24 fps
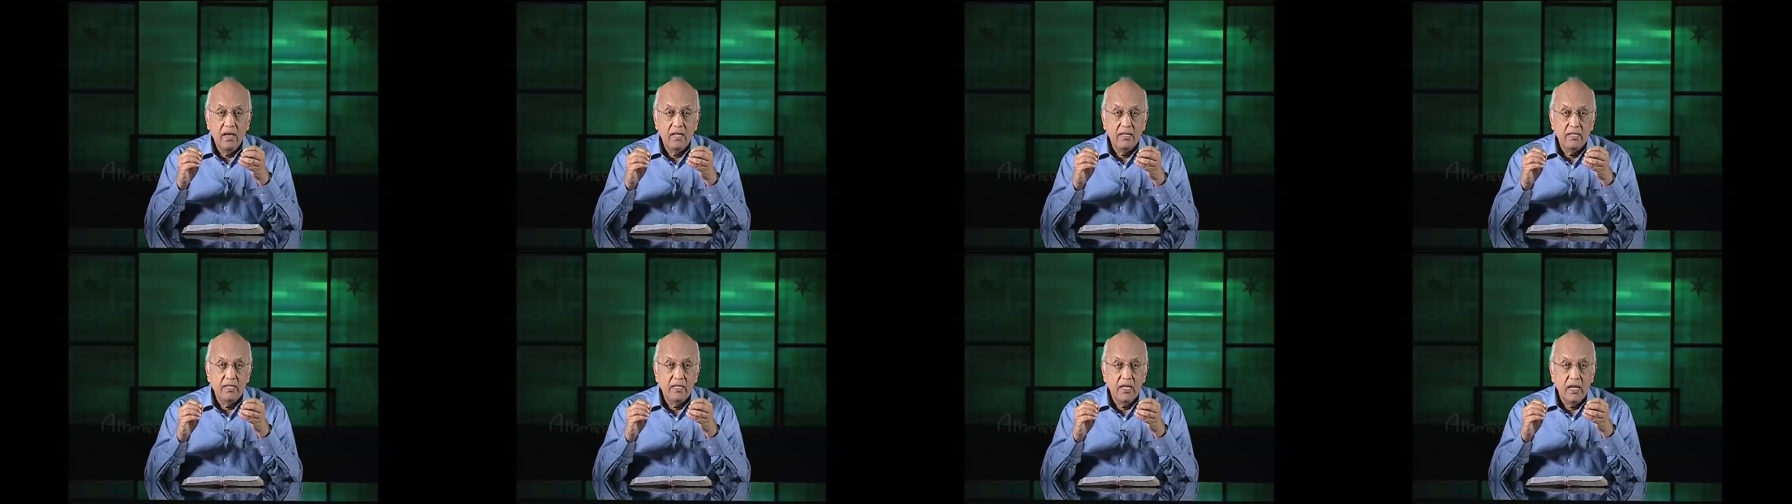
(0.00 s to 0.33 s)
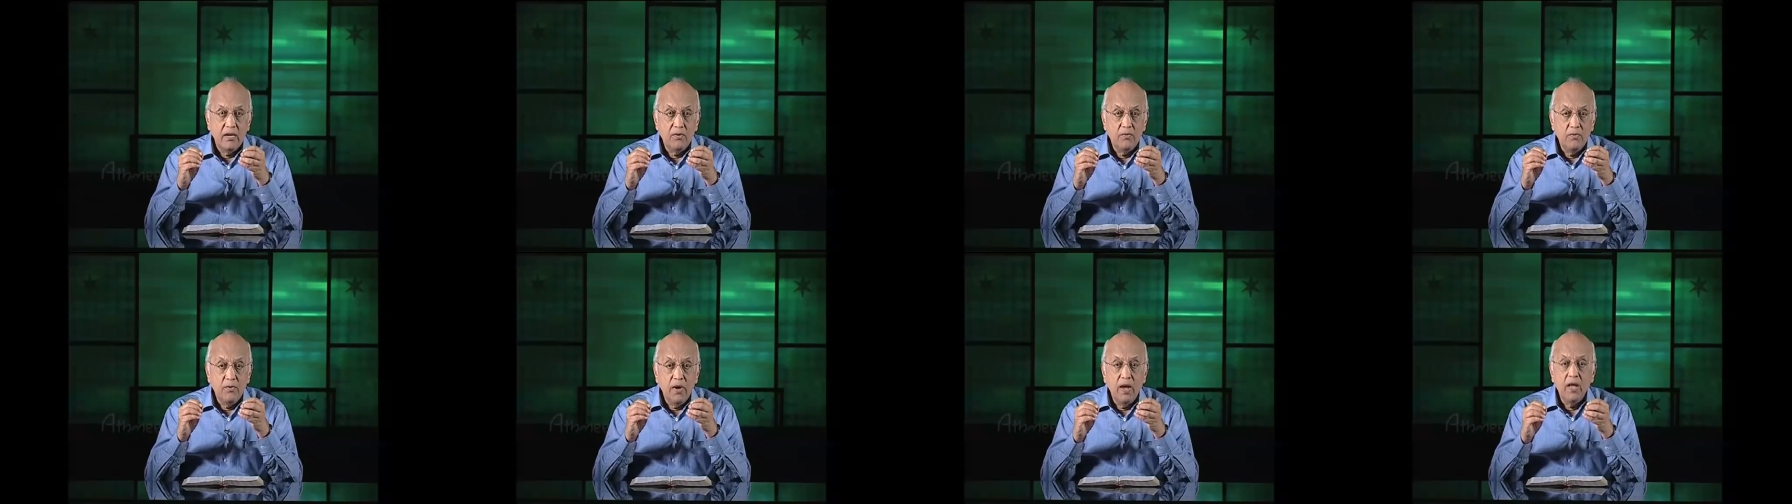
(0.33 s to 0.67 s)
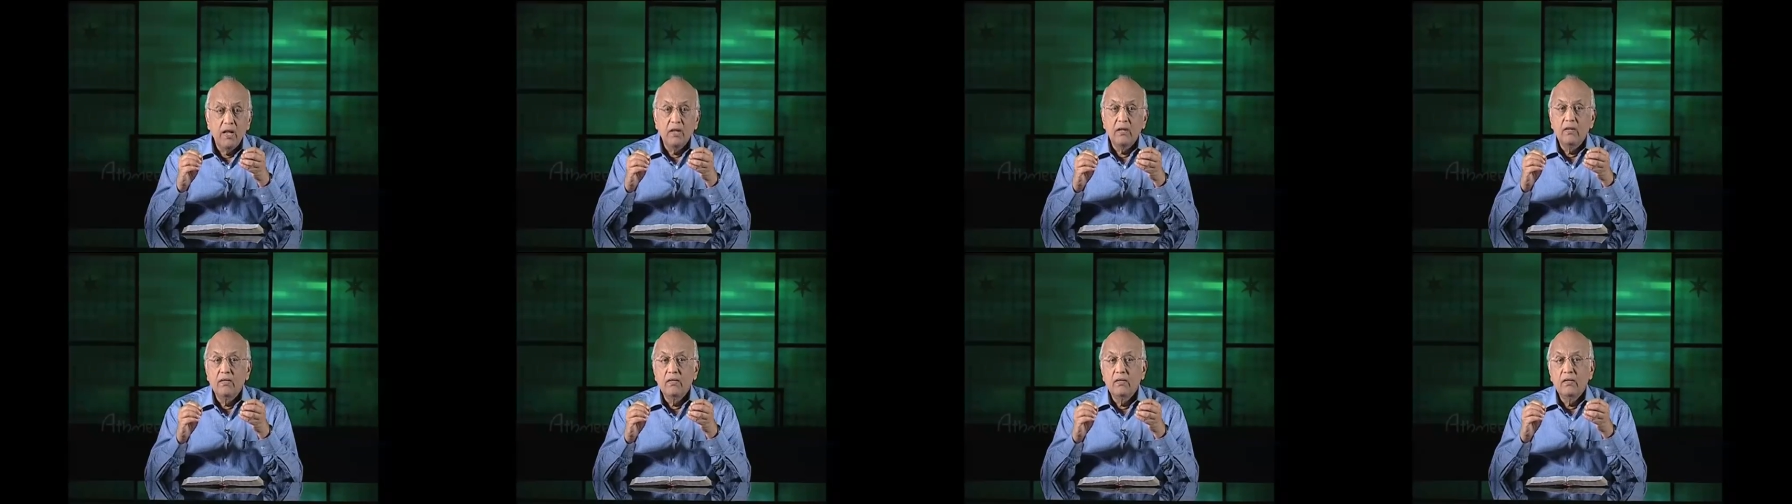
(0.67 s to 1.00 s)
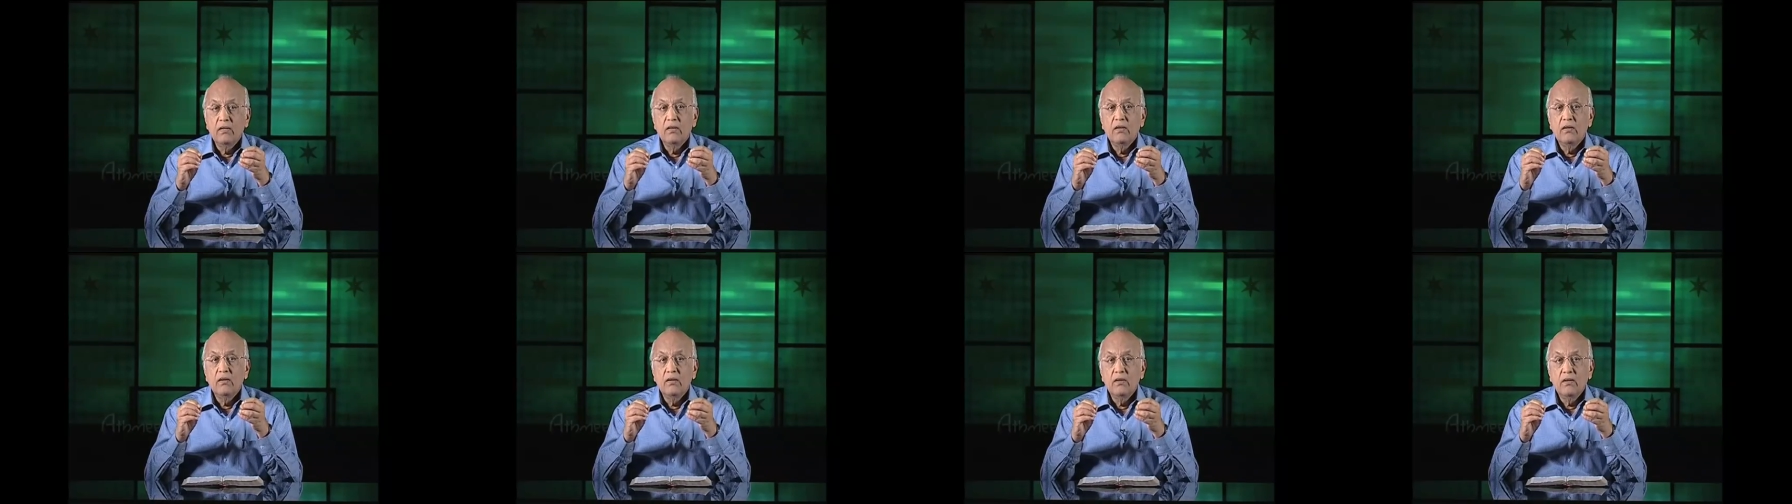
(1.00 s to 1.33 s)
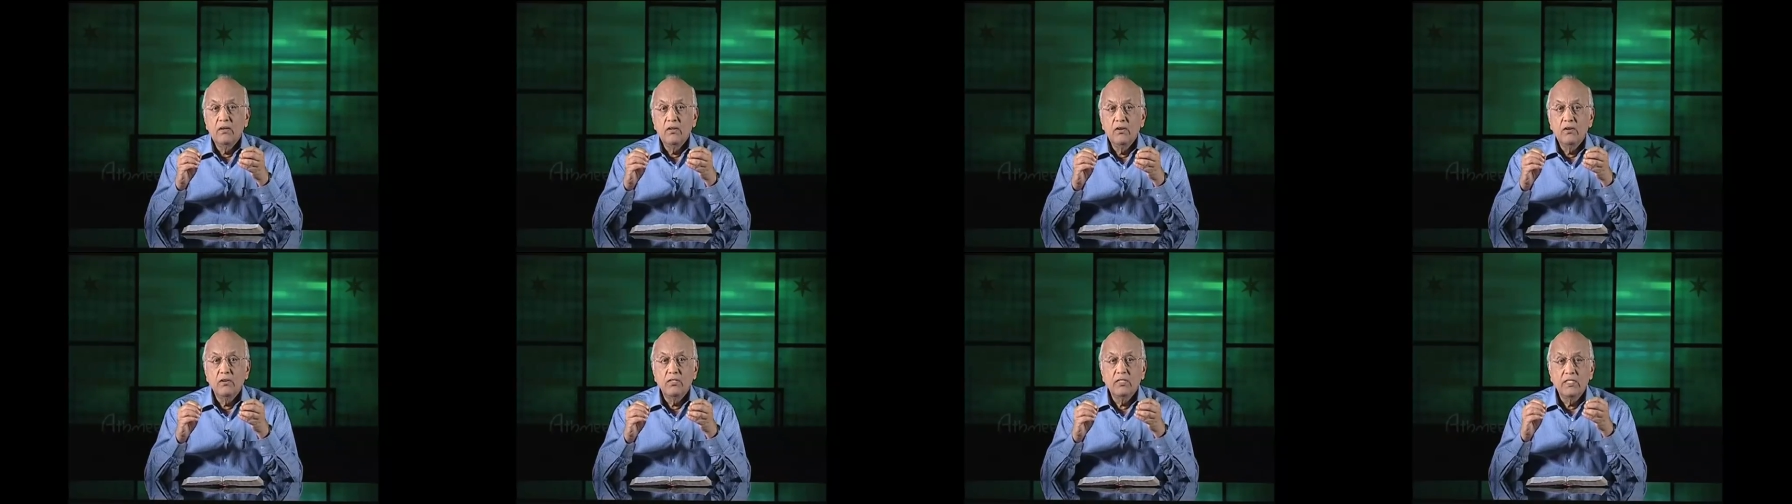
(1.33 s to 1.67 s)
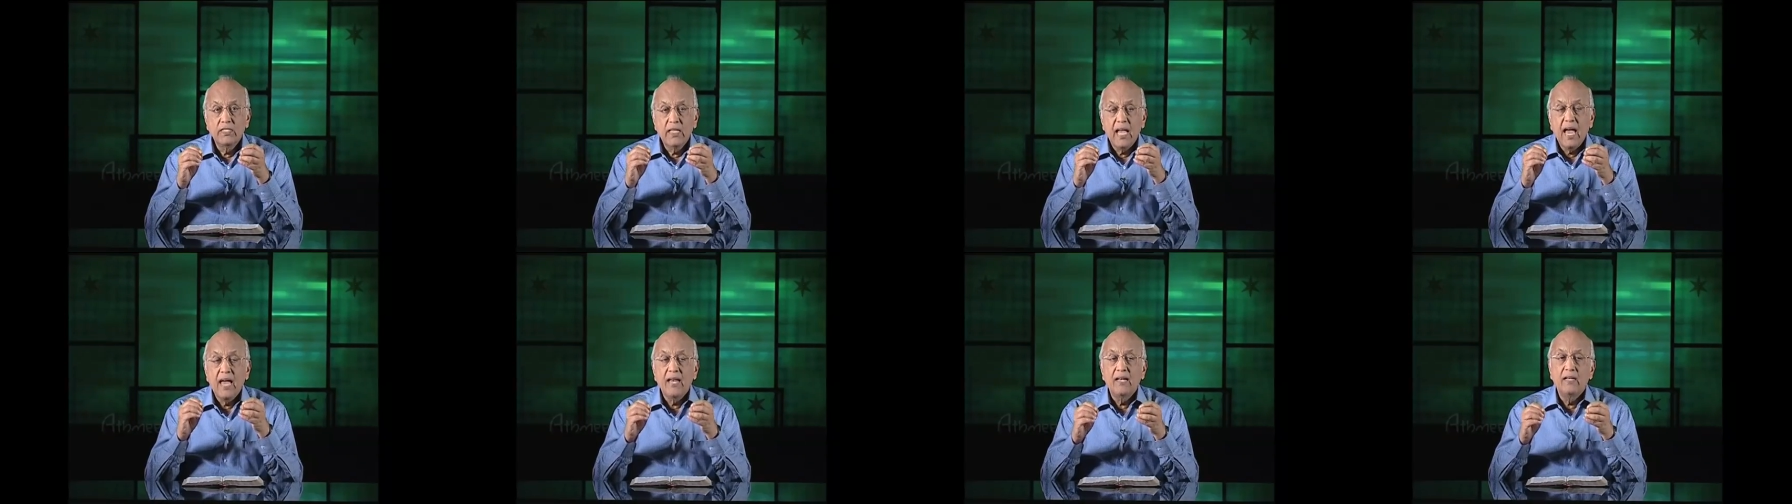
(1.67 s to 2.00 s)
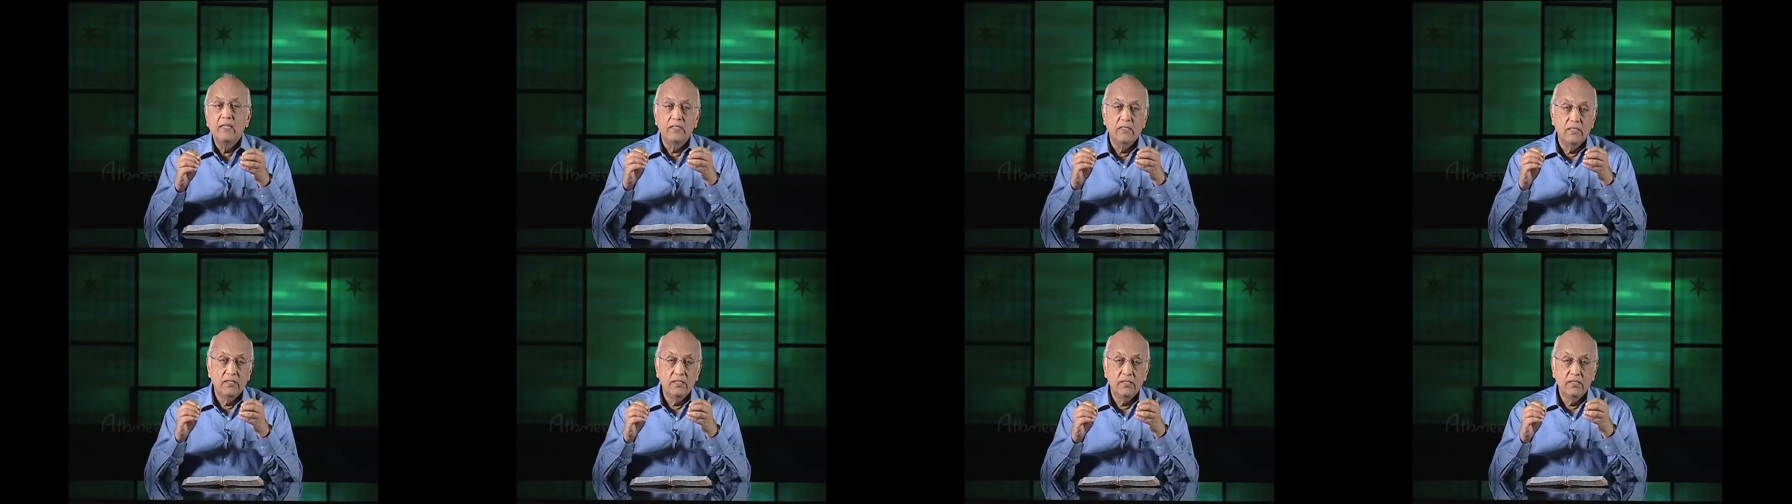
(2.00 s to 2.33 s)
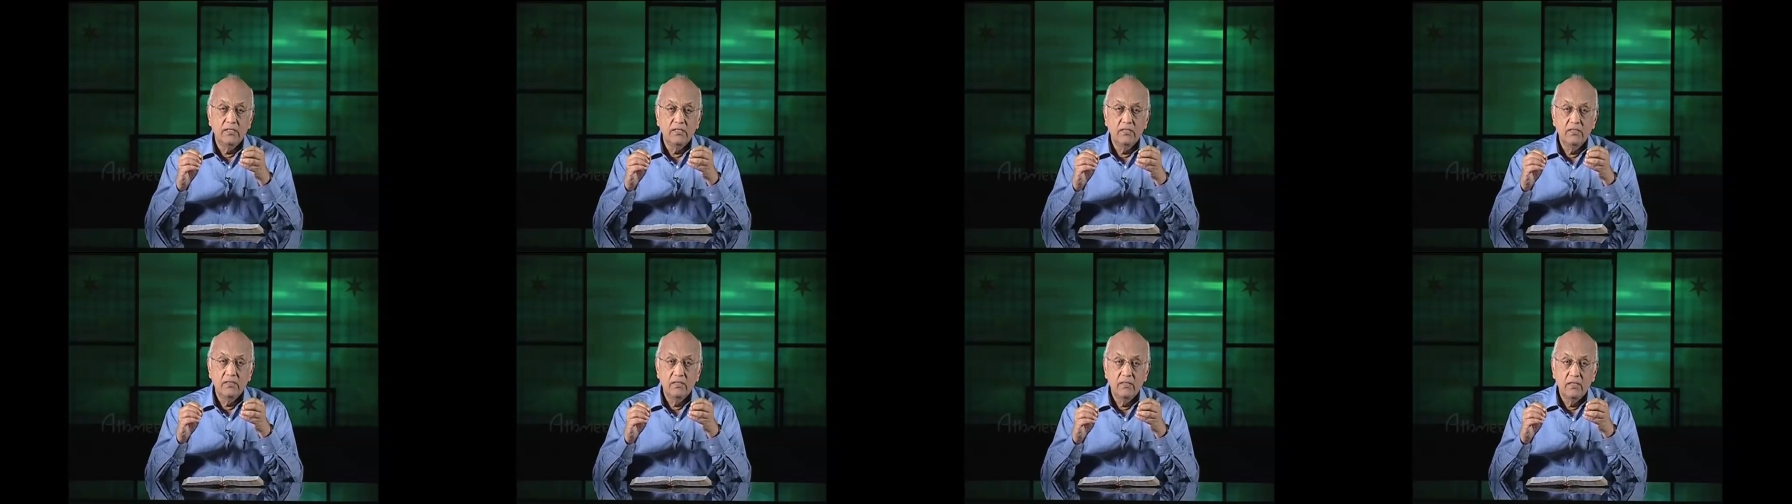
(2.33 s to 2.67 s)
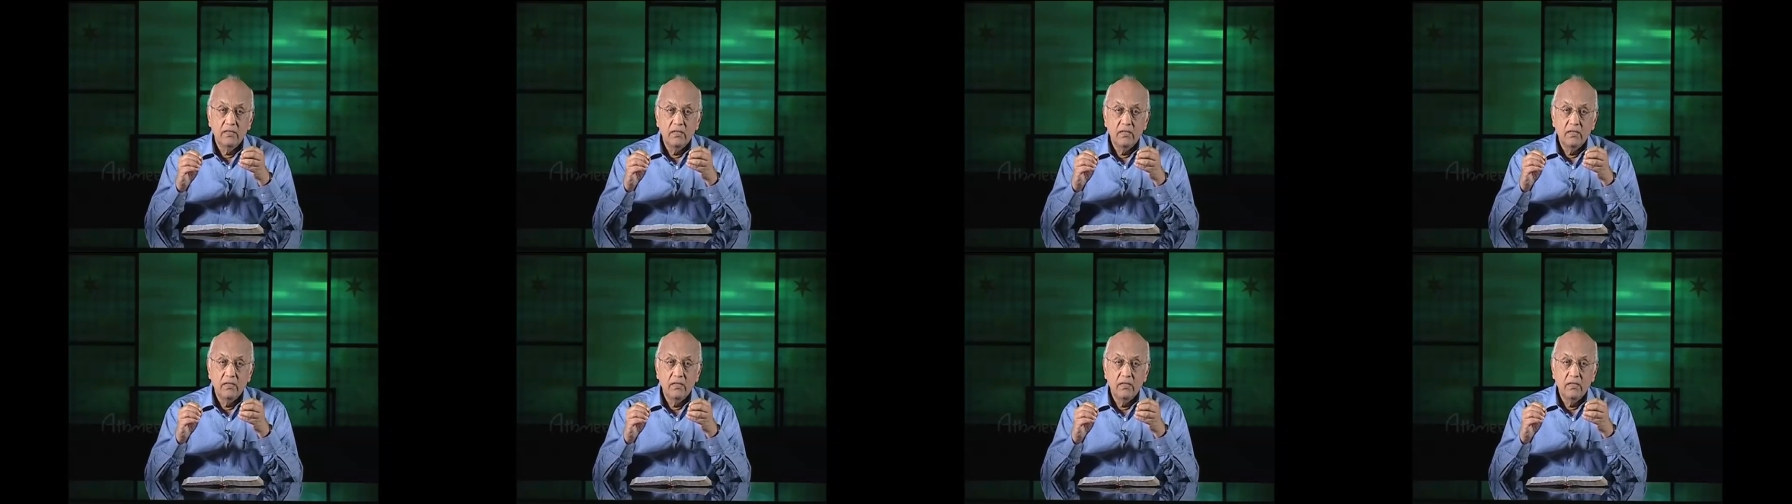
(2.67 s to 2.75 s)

and said, well, your sandals